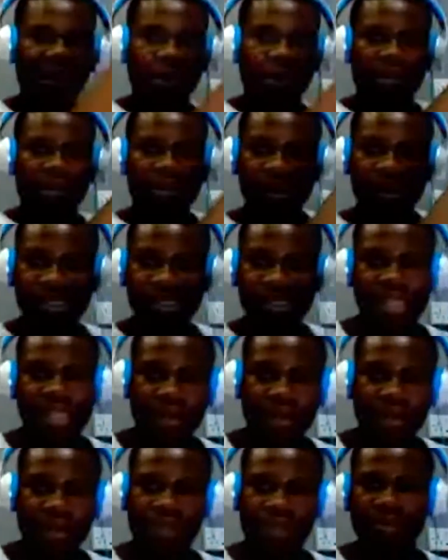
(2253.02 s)

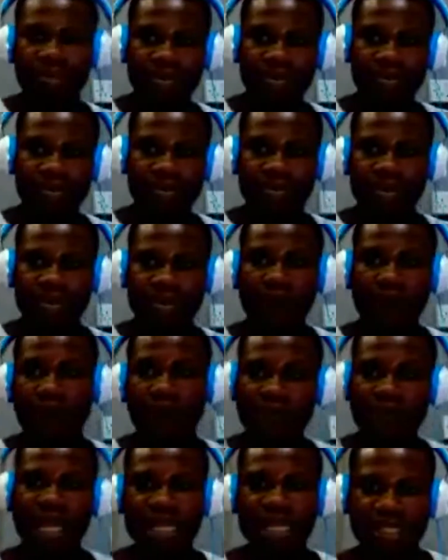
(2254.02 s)
system up
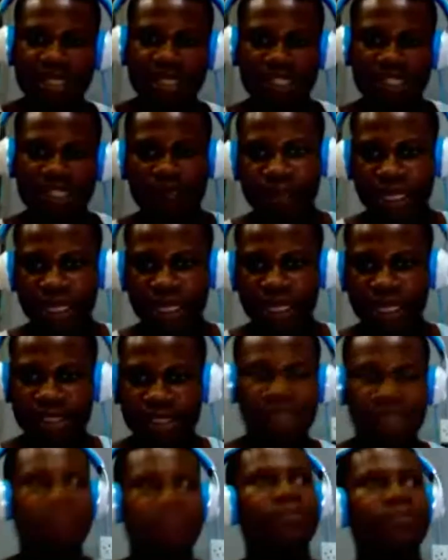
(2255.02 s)
there in the space.
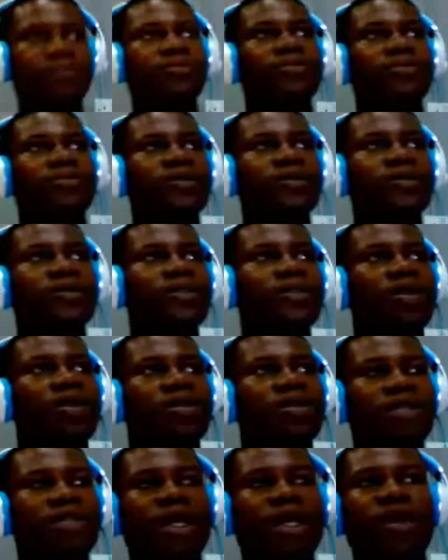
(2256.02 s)

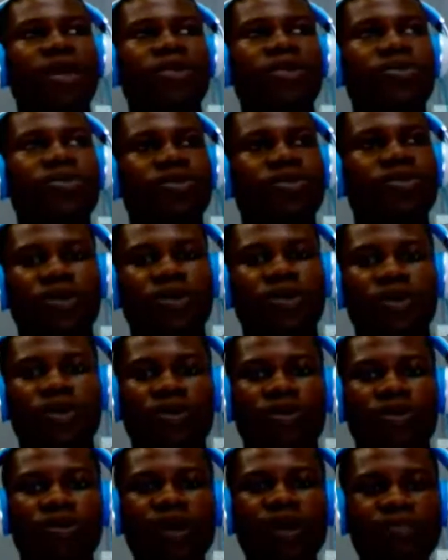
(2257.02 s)
Now
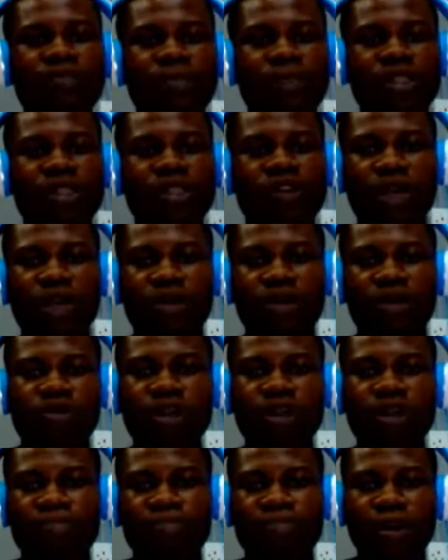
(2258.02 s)
what
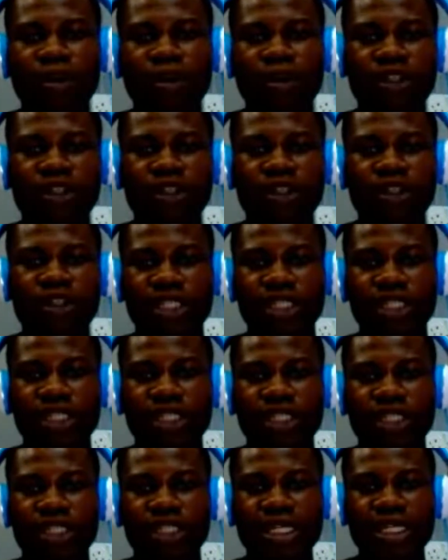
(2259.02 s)
blockchain
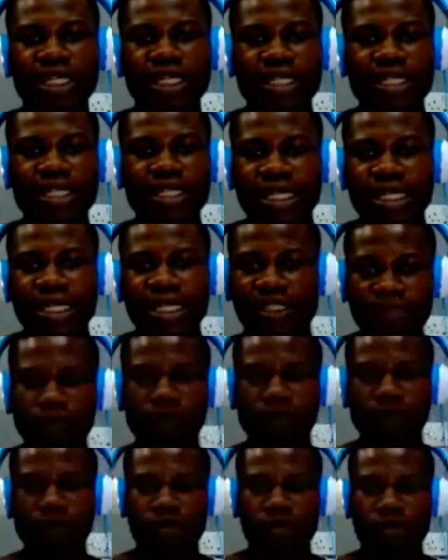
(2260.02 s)
needs is
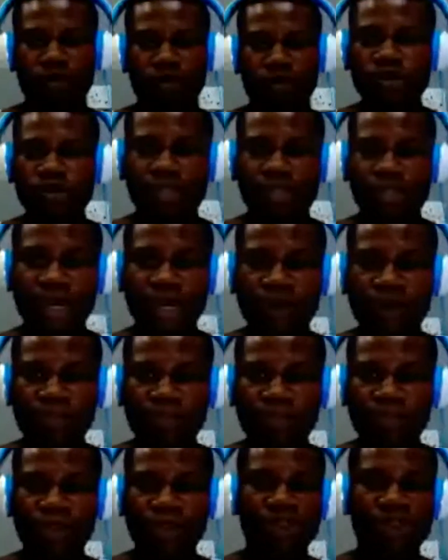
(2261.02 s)
to use their
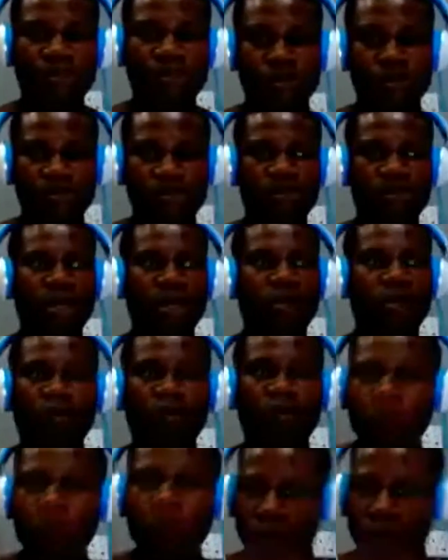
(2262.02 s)
computers to
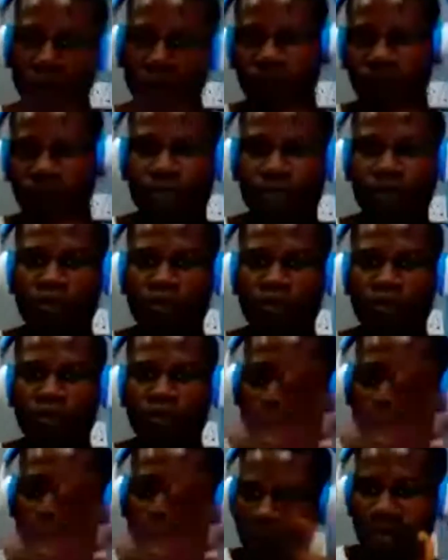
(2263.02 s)
work
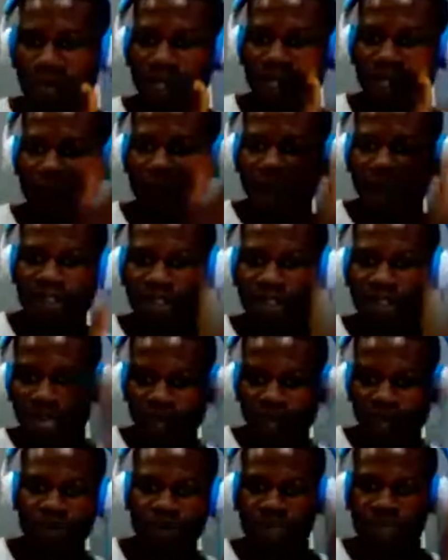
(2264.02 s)
hand in hand with the
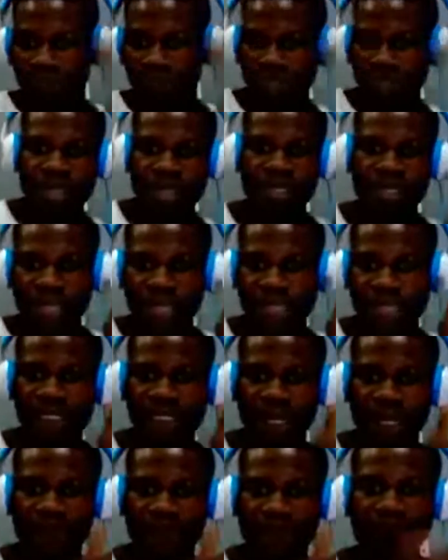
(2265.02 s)
ledger
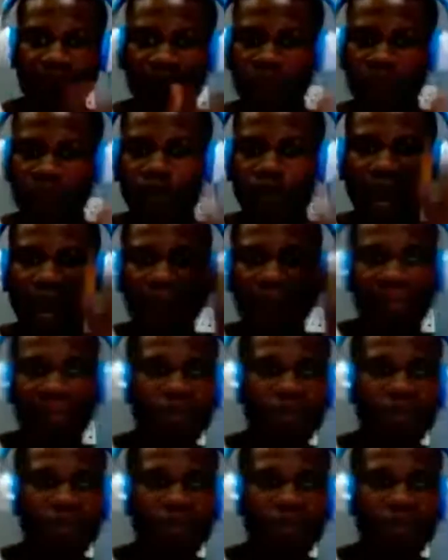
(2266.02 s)
to approve